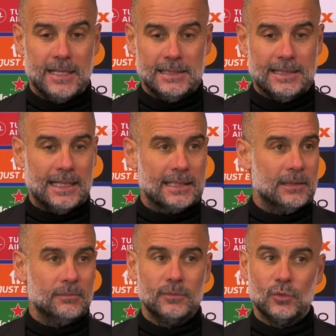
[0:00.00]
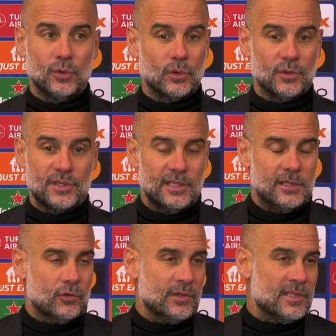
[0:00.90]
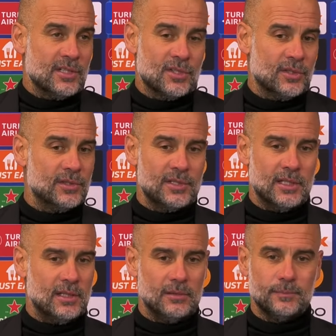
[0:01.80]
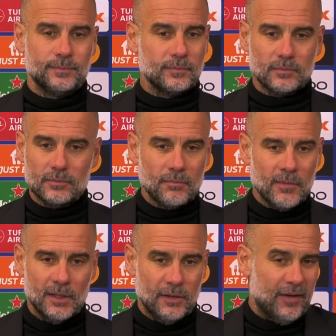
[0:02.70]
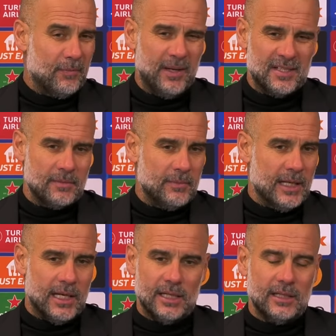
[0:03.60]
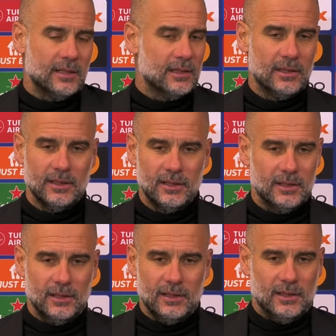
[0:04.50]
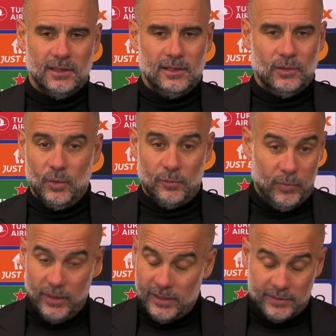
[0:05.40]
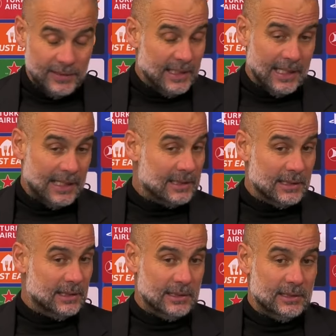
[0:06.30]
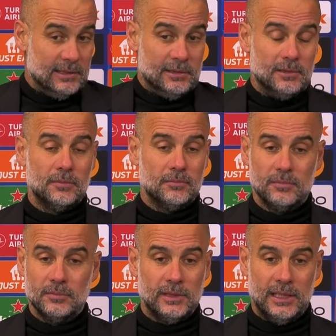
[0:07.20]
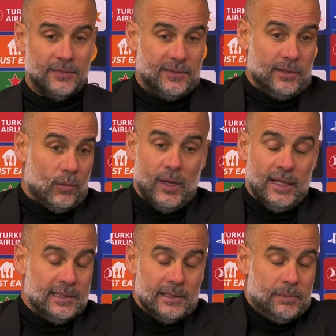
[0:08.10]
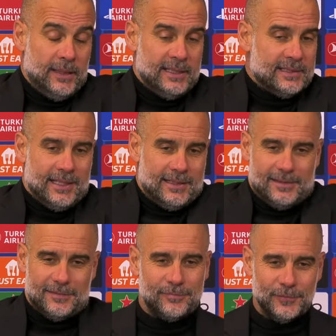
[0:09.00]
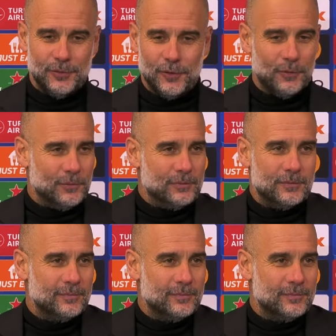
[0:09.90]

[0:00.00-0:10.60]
Attack them to don't concede the transitions, and the five players in behind were brilliant in that. And after the quality of the players that, you know,